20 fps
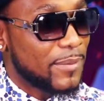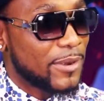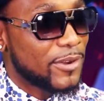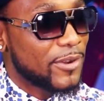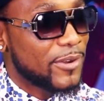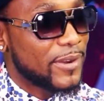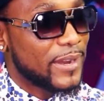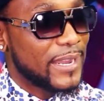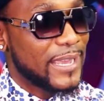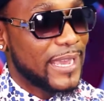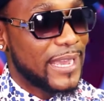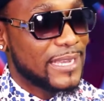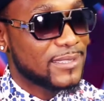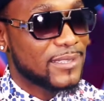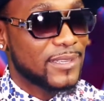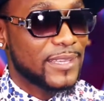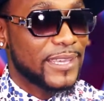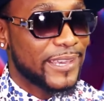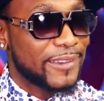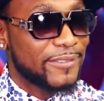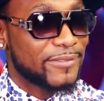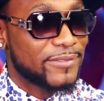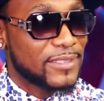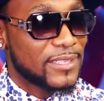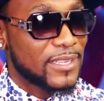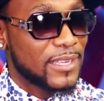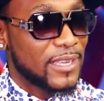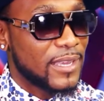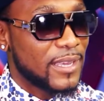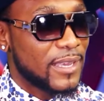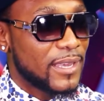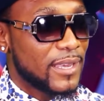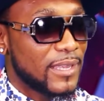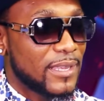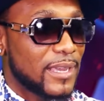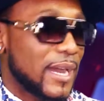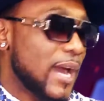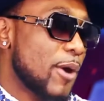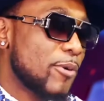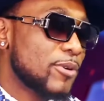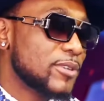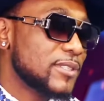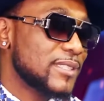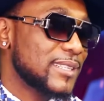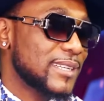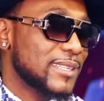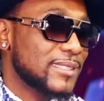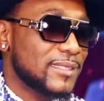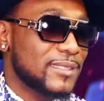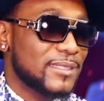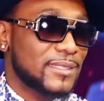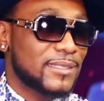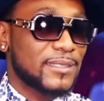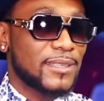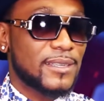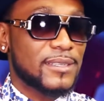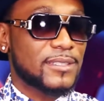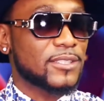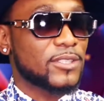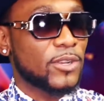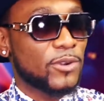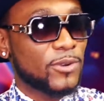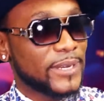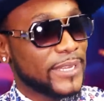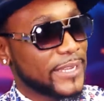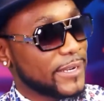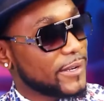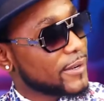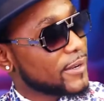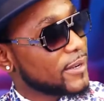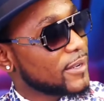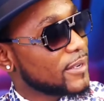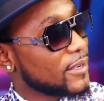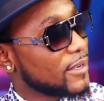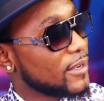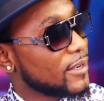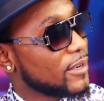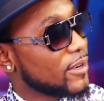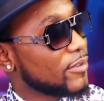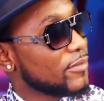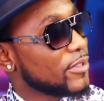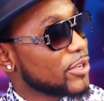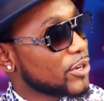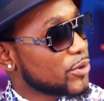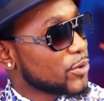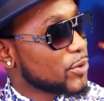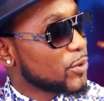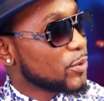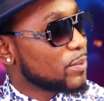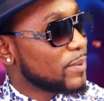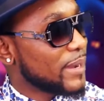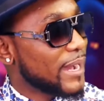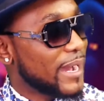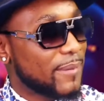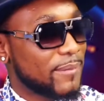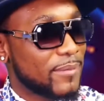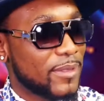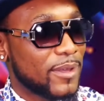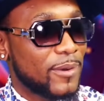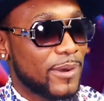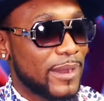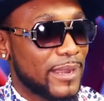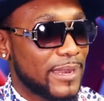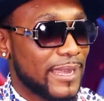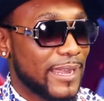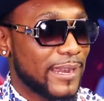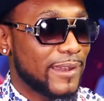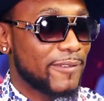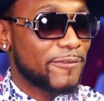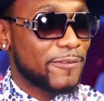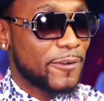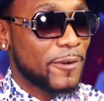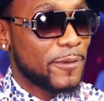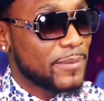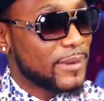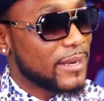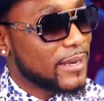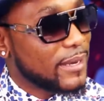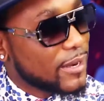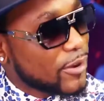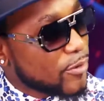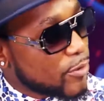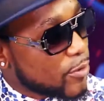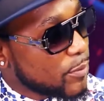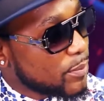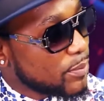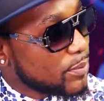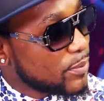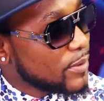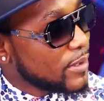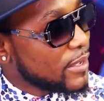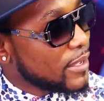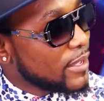Someone already has a gift. I was just a song leader of the group. I'm the one that formed the group.